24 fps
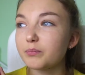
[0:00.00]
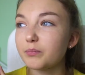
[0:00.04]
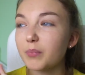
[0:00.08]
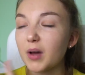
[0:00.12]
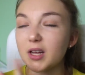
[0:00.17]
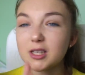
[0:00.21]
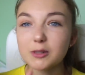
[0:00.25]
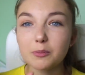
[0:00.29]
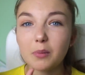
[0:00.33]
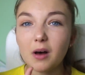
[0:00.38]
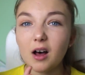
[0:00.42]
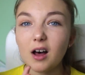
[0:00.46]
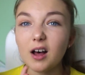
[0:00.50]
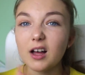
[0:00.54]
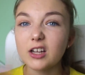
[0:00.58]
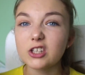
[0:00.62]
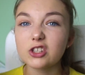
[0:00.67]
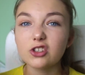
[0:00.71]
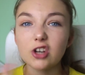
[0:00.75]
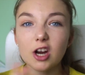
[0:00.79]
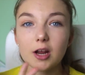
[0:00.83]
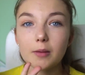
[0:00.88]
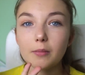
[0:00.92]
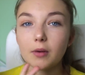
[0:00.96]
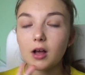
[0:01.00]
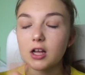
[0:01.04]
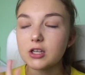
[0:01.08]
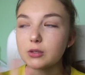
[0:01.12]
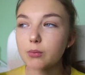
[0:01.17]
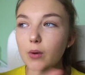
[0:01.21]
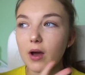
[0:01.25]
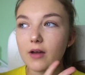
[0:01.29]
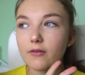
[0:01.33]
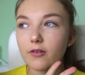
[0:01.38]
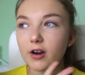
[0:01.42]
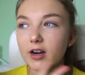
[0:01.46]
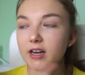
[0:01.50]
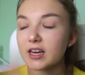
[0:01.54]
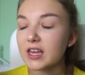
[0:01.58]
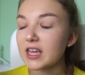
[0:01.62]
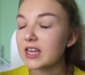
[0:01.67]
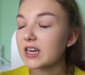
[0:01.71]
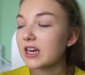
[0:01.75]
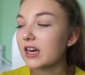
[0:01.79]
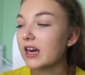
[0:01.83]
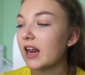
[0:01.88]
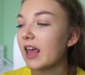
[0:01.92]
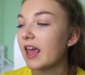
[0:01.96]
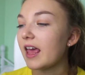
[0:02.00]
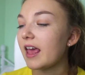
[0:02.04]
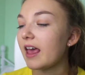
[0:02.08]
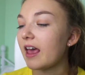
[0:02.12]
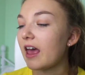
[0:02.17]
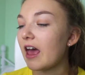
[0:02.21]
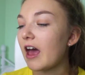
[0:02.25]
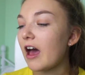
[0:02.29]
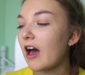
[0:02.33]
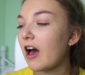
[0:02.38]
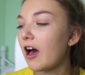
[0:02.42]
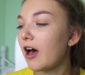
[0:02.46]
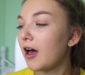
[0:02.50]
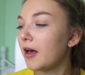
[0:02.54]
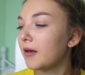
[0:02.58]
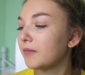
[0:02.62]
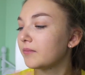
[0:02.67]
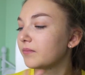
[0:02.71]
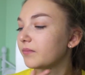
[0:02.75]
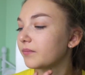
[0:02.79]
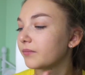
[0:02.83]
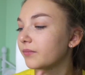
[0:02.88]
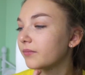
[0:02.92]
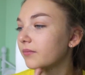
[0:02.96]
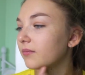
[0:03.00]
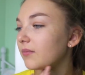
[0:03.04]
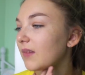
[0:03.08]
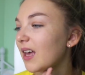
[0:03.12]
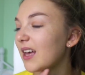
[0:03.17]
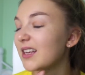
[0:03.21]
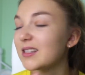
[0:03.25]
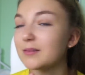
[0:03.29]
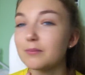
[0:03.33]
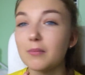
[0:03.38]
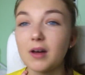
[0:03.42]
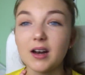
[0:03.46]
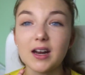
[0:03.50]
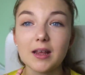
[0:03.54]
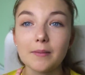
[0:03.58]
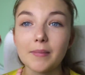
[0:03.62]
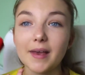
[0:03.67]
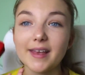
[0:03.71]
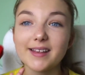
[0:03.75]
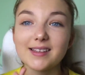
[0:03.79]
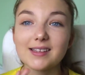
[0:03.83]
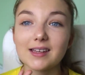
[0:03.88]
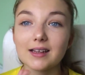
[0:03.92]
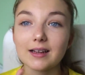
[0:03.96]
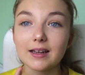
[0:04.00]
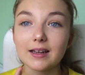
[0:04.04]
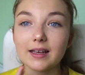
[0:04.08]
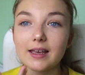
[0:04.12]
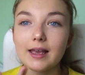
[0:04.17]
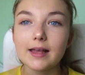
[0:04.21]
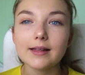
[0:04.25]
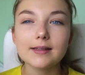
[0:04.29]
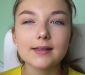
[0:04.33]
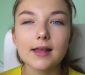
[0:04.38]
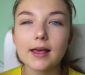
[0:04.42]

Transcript: bus pass, train pass, whatever I need in here. Has money basically.